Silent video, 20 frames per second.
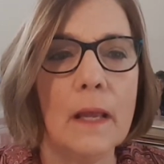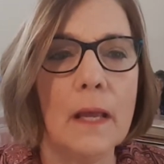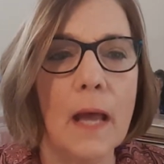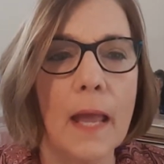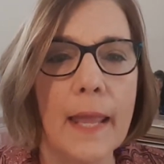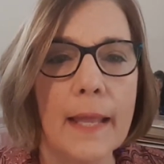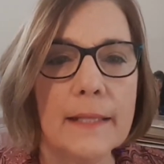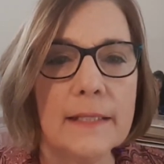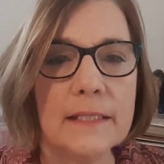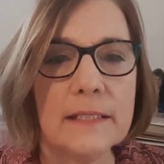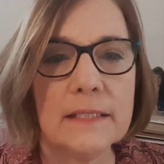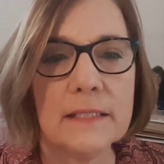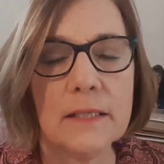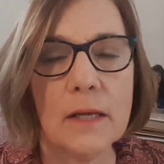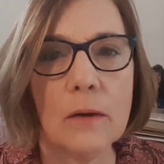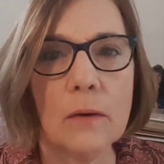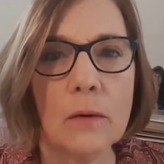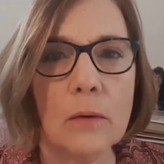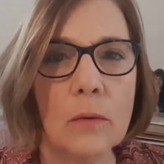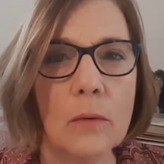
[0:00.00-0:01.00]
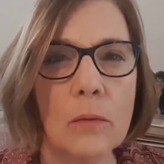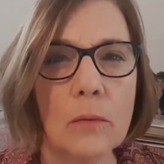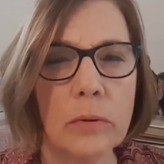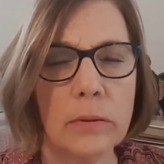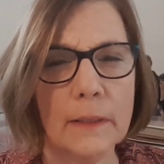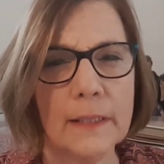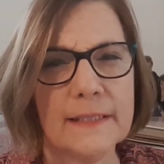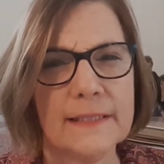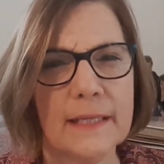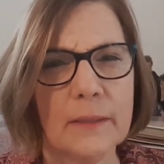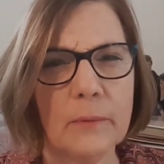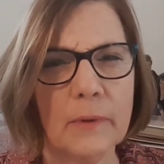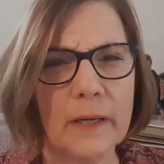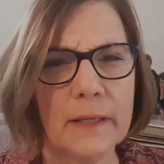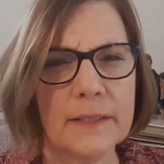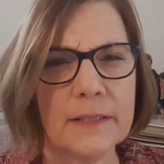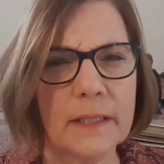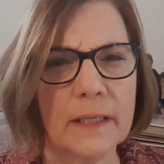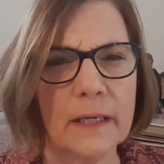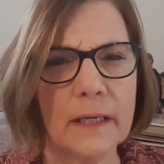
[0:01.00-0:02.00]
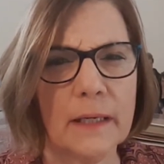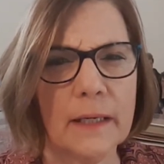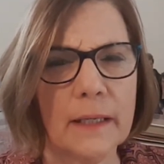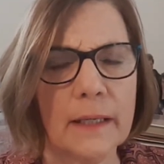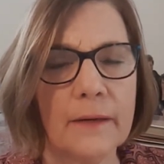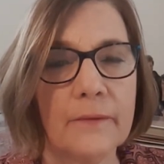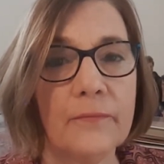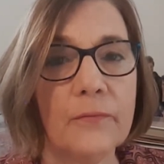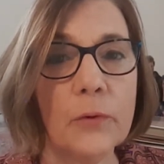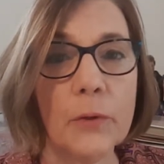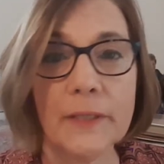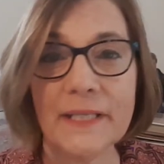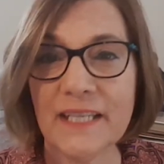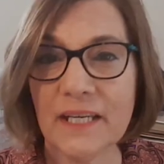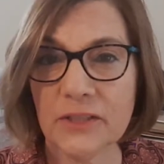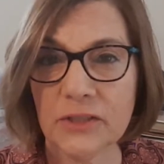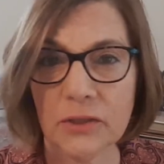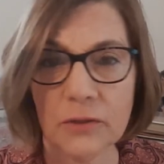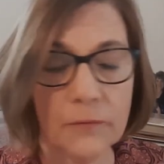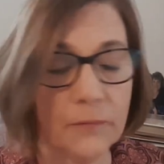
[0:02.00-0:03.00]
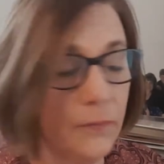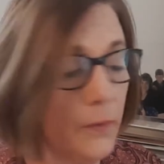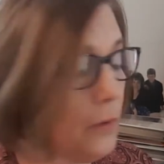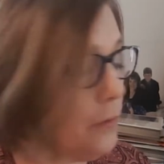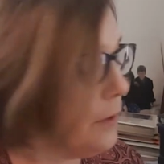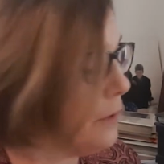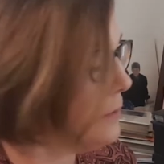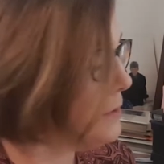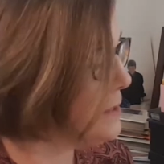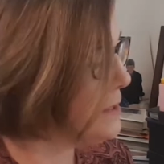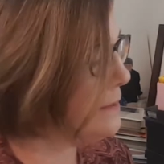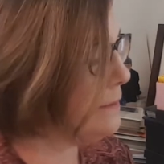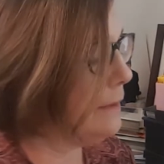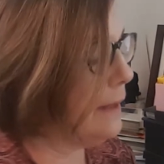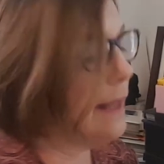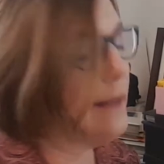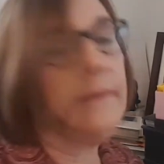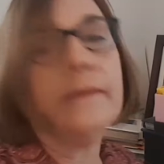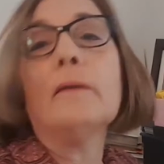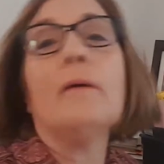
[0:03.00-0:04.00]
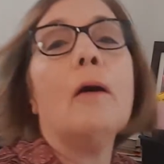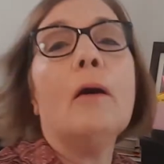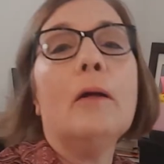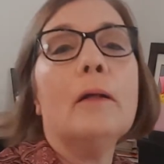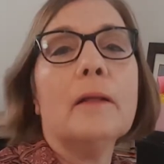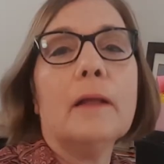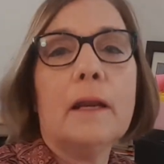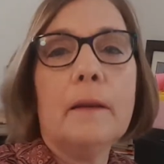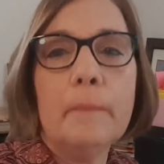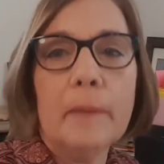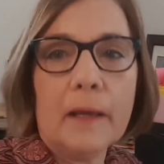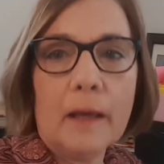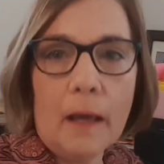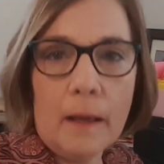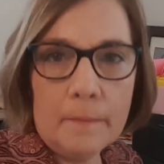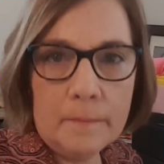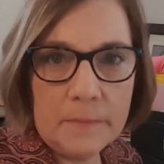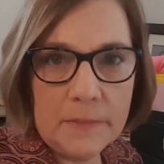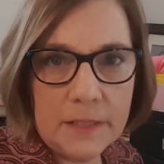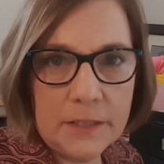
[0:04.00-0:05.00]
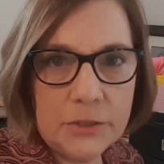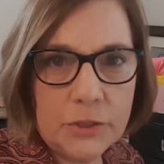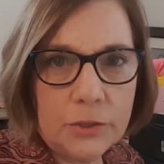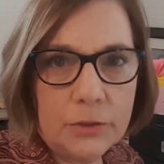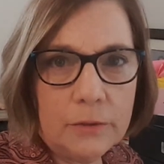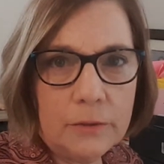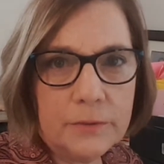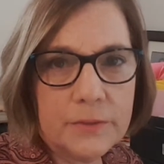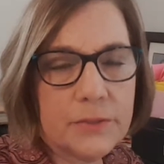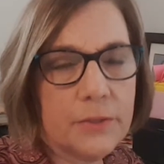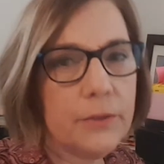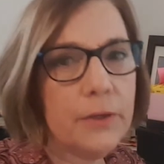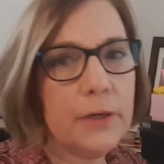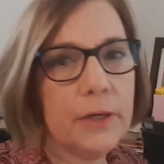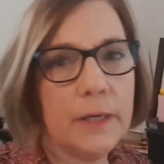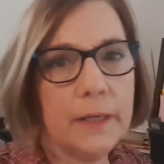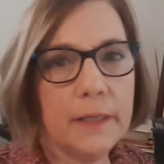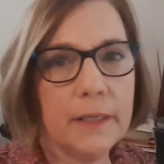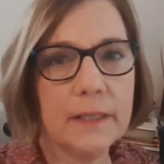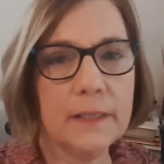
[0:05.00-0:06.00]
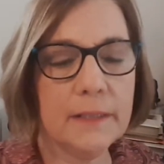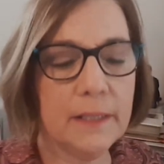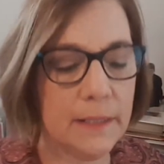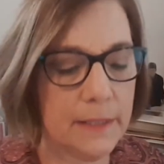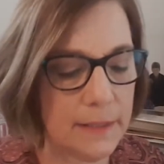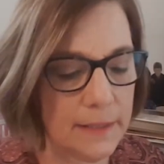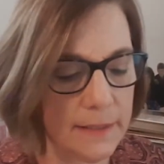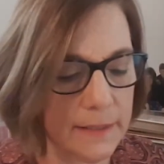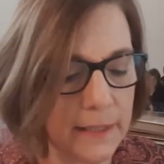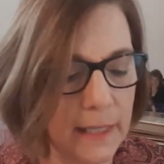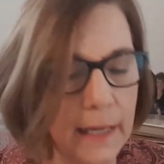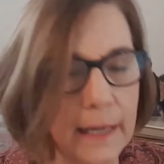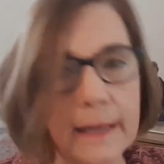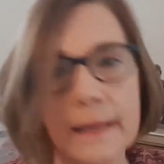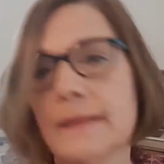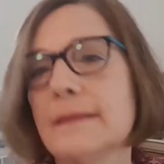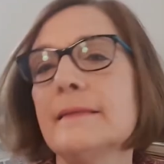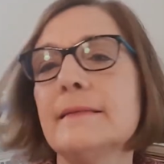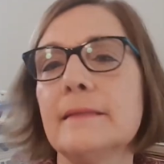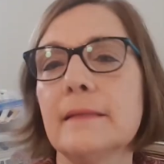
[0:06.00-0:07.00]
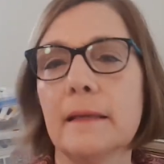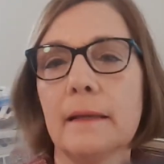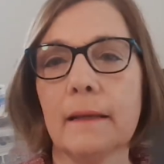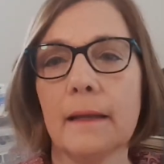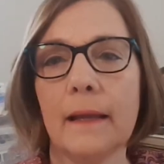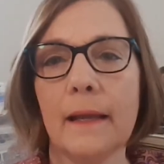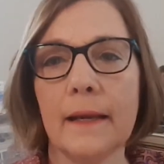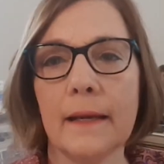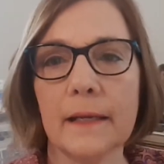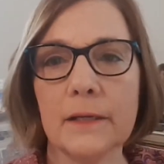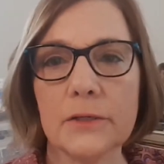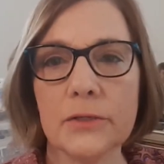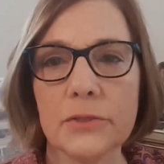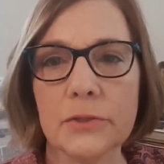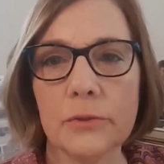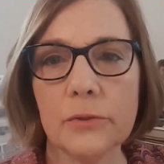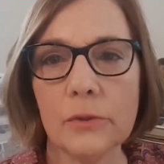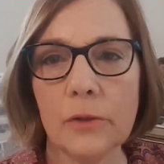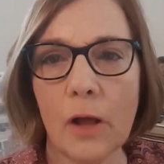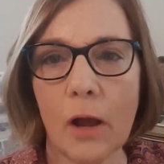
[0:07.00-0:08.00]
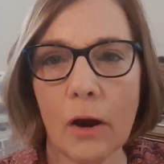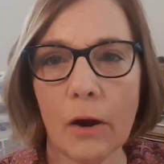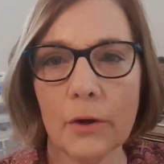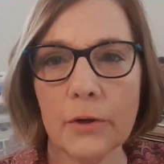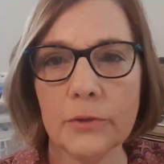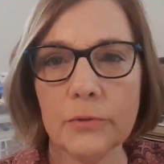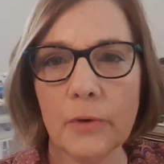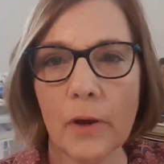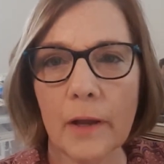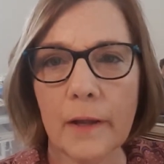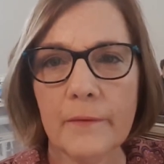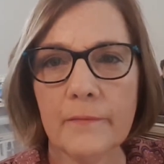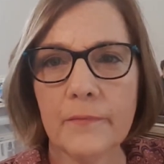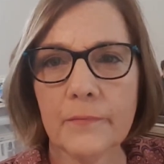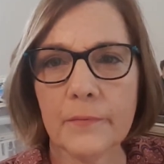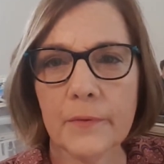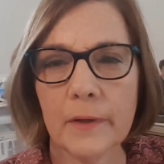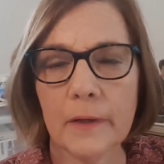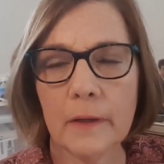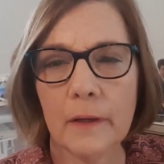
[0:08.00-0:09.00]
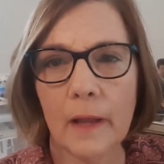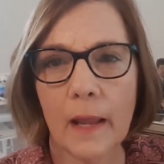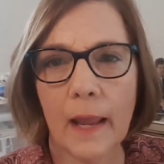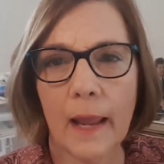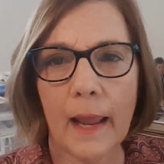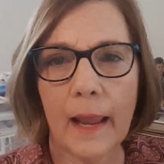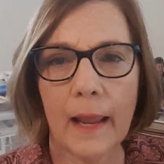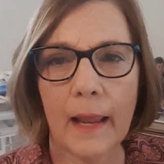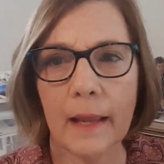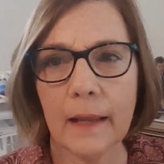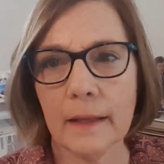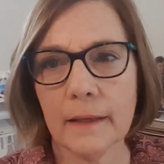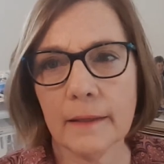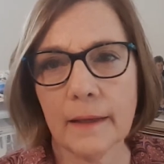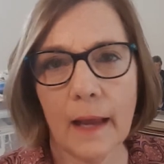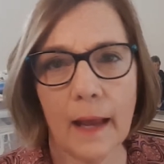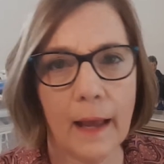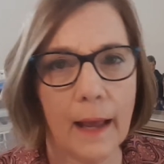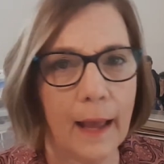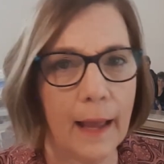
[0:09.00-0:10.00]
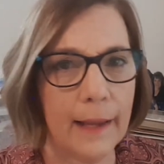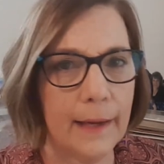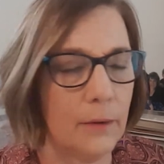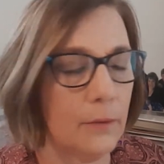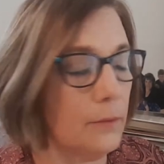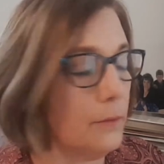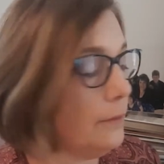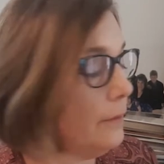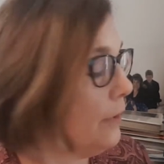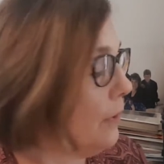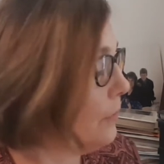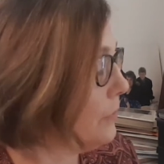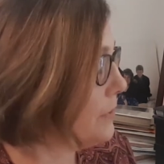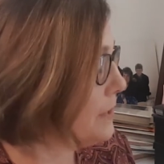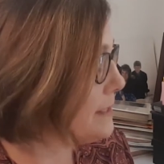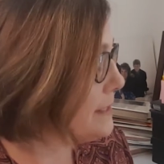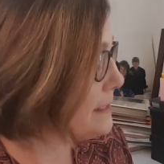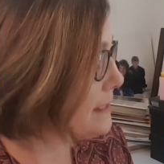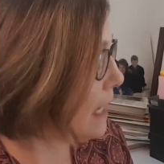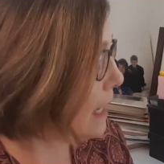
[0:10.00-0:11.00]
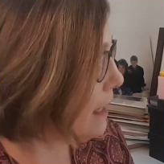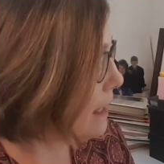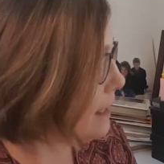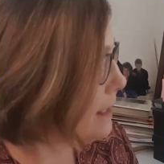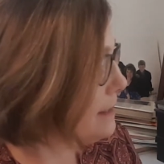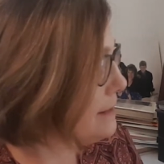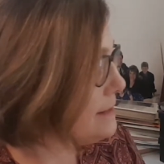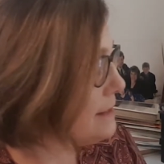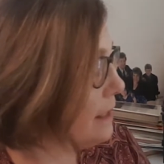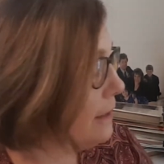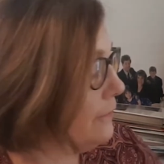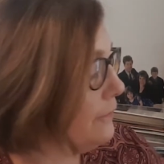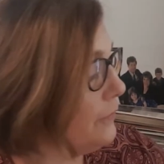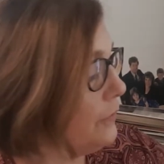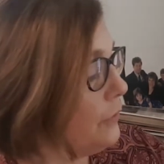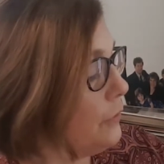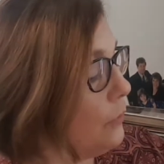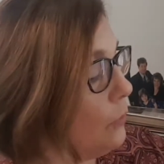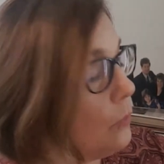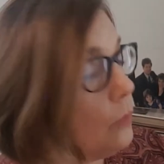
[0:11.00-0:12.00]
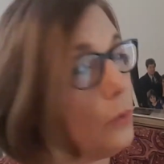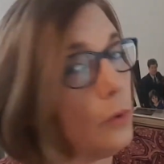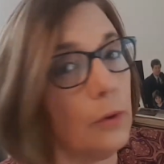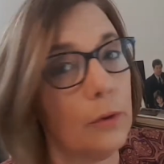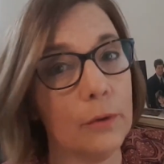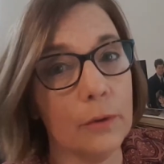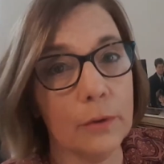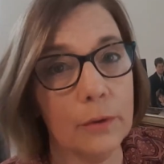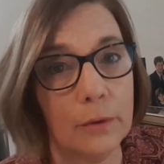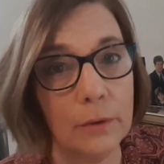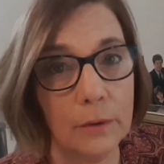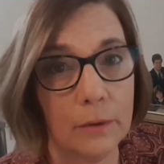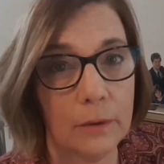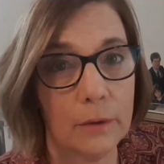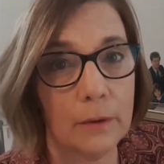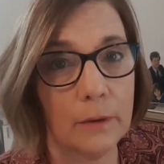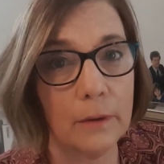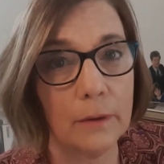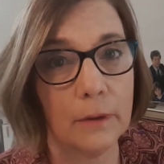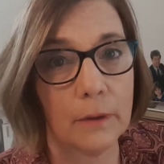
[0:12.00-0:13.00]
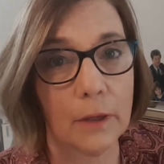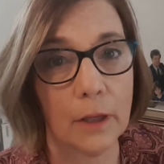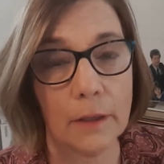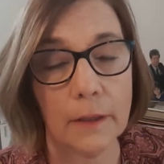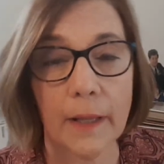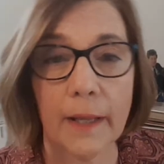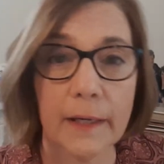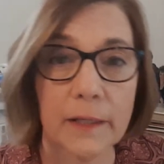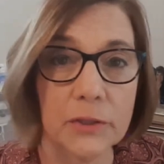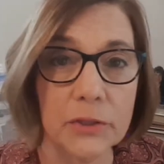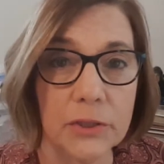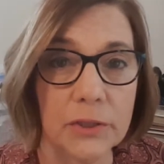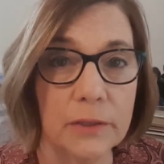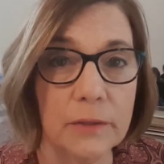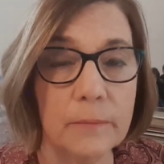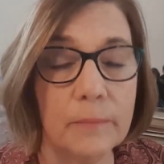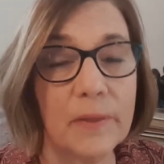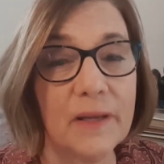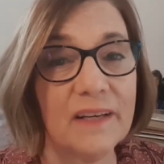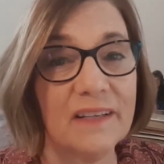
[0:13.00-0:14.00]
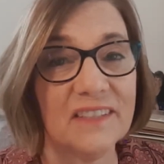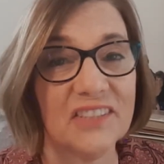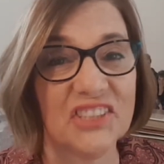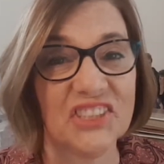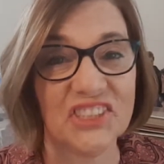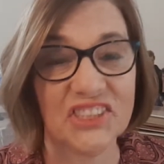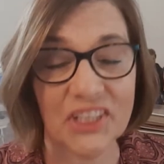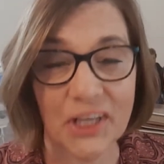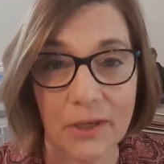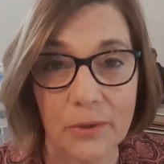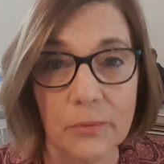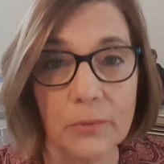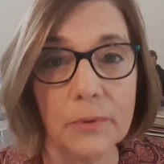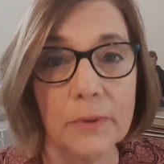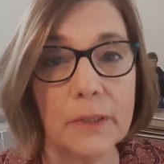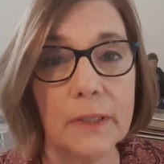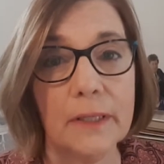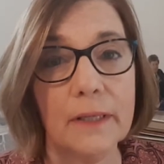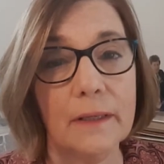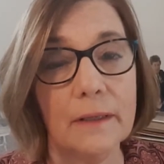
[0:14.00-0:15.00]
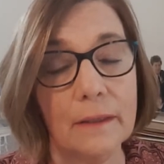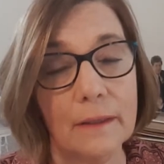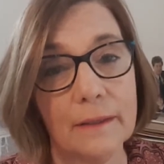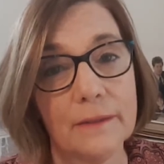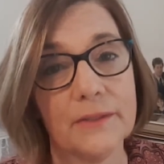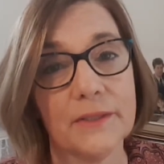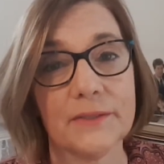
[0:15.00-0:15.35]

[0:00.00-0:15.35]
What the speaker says: And so let's see, what else you're going to need. For digital photos, and they're all going to become digital, so you're going to need this, is an external hard drive. And I don't know the size of your collection, but generally,